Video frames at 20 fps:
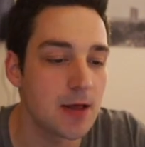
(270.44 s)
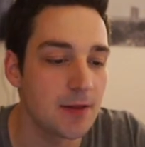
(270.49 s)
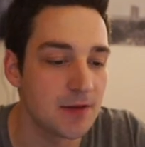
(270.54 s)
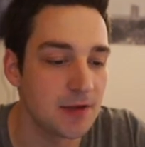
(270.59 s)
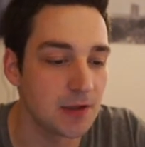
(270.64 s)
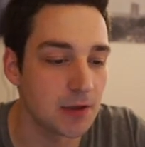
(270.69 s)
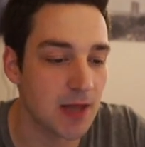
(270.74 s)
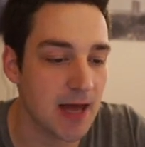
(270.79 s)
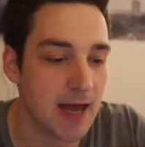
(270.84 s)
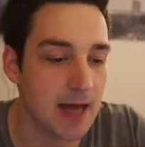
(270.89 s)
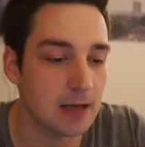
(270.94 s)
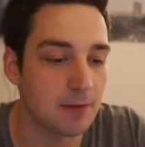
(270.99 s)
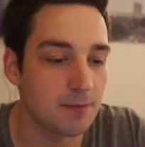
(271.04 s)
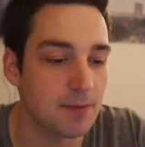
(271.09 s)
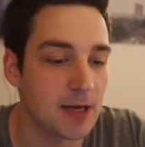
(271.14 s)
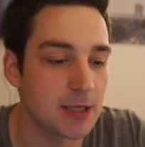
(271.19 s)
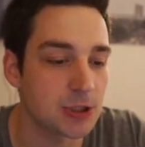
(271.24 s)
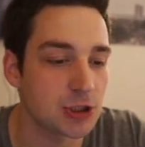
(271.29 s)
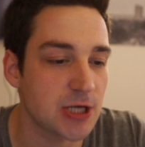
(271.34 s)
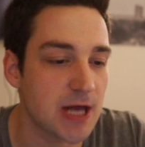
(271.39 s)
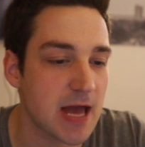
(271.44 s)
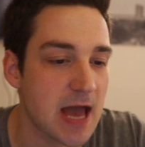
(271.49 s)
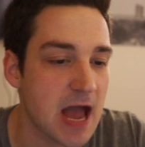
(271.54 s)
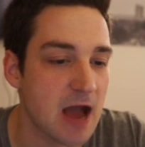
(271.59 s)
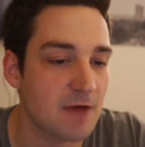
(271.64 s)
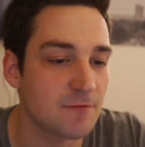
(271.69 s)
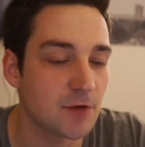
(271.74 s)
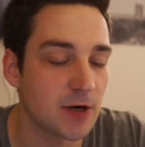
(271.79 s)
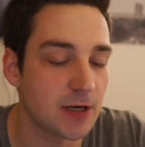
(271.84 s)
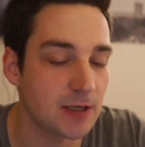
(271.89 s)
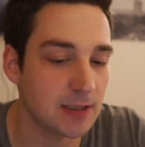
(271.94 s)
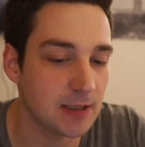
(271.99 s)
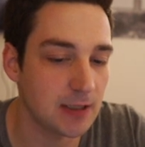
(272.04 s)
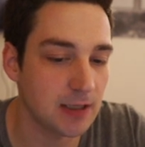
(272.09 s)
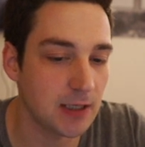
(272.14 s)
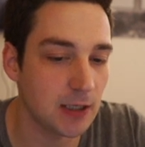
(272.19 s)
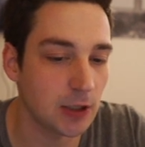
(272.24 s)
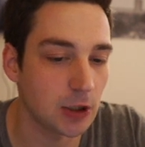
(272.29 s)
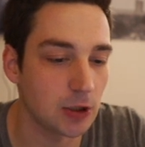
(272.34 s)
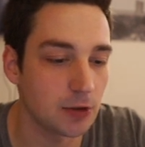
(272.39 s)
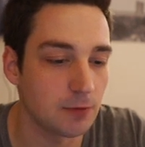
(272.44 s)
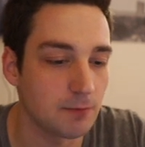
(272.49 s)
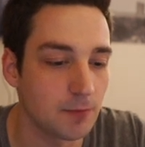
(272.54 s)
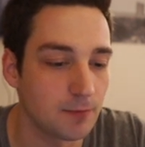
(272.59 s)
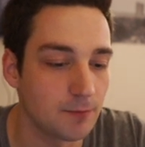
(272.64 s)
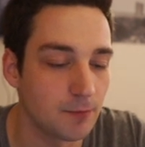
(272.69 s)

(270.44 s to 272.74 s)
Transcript: the landing page that I have right here.